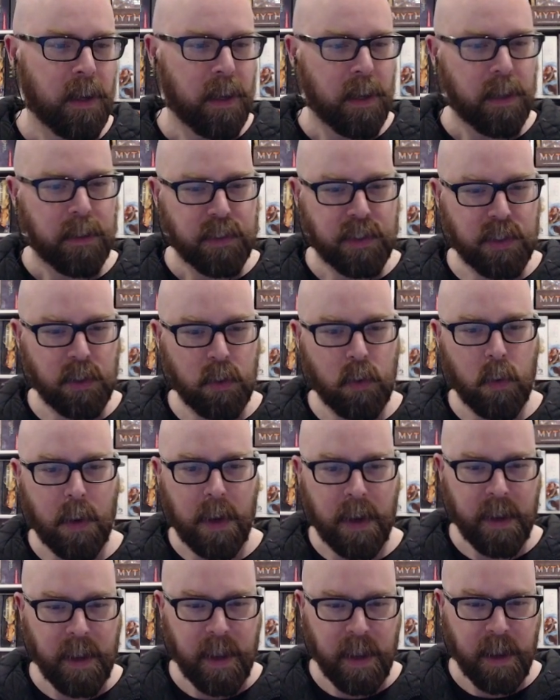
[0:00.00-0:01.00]
So
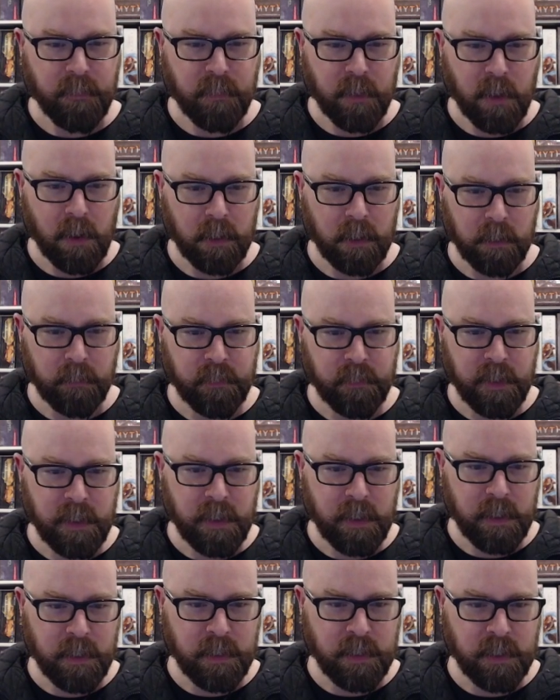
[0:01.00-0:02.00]
I have all of
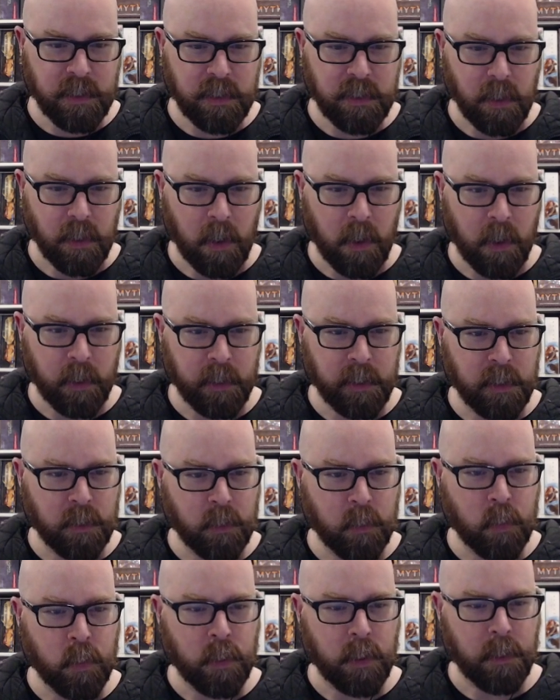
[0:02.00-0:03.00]
these
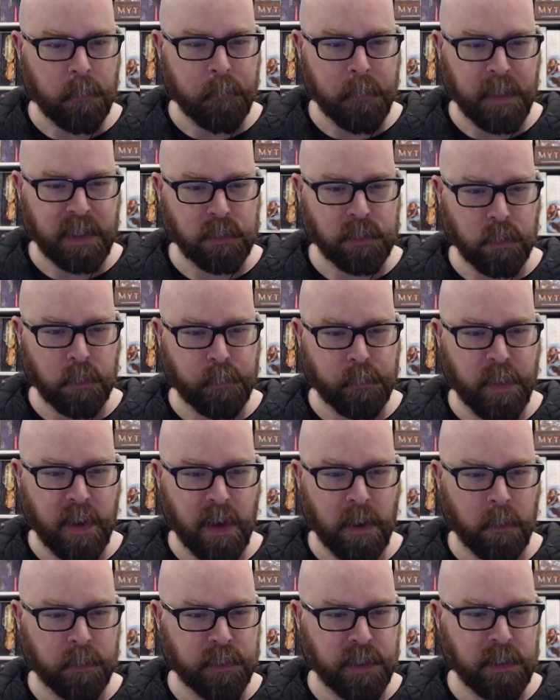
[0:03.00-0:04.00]
audio mixer
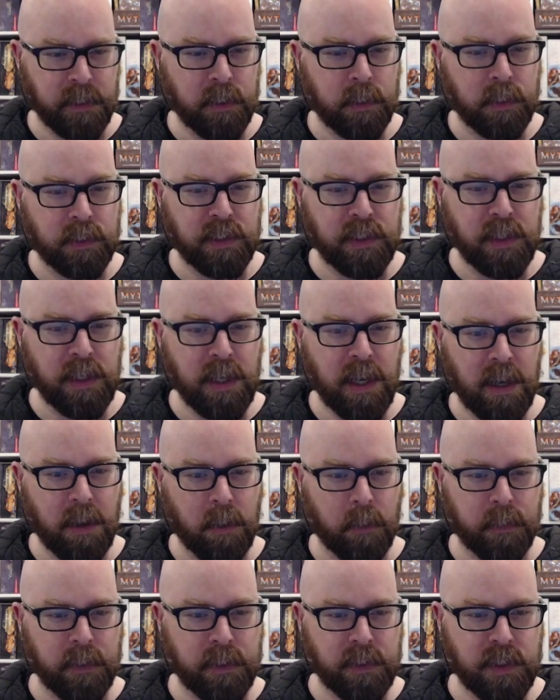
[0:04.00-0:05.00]
bars, and you can see
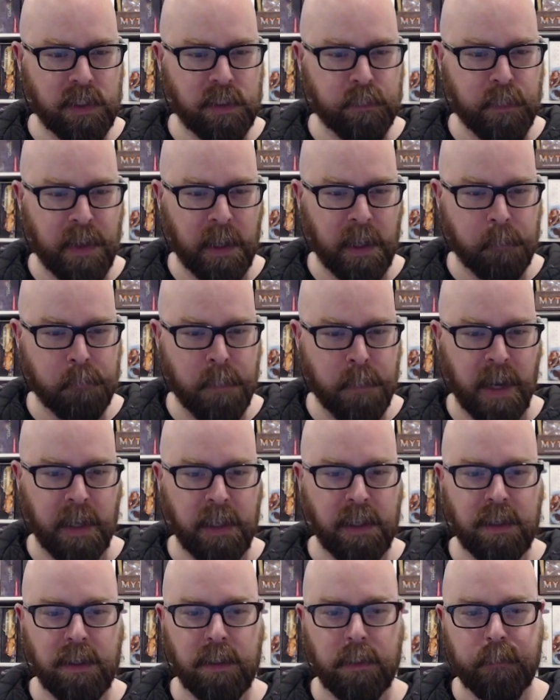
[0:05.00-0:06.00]
here, this is my
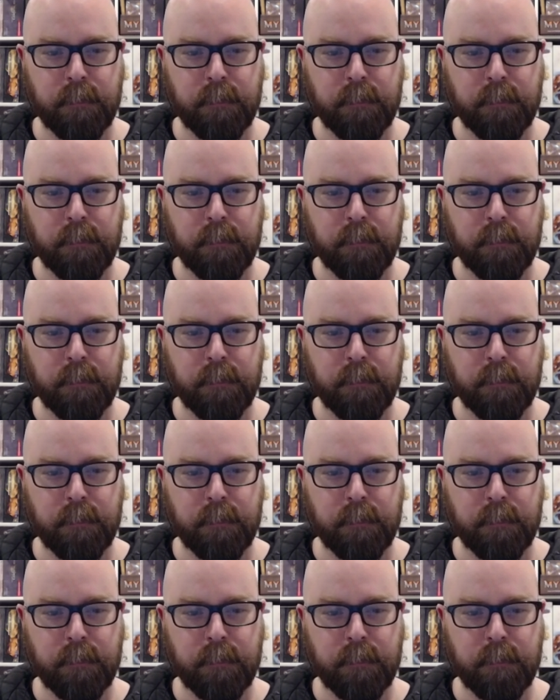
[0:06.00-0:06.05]
mic,